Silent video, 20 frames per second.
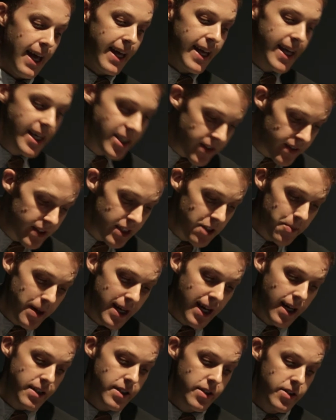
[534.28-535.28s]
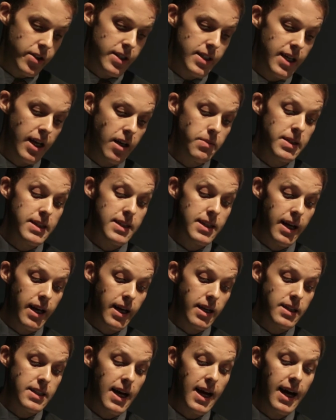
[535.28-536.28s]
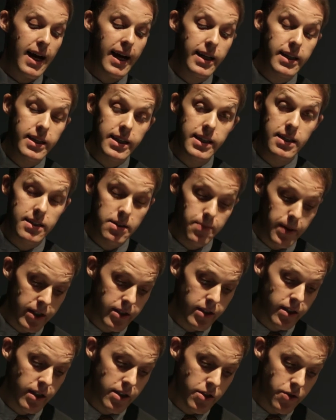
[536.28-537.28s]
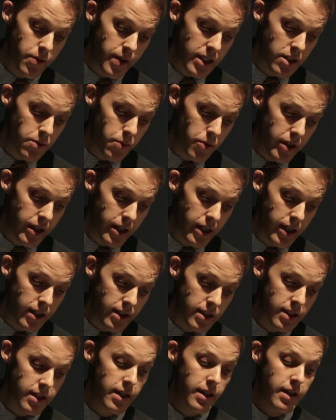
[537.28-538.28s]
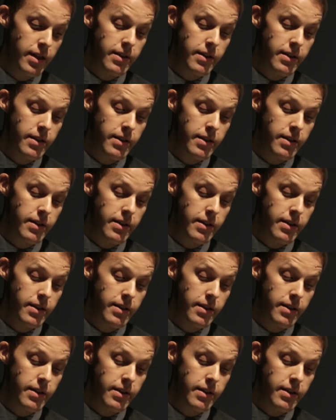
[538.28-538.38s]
Each of these passenger segments has highly specialized transport needs,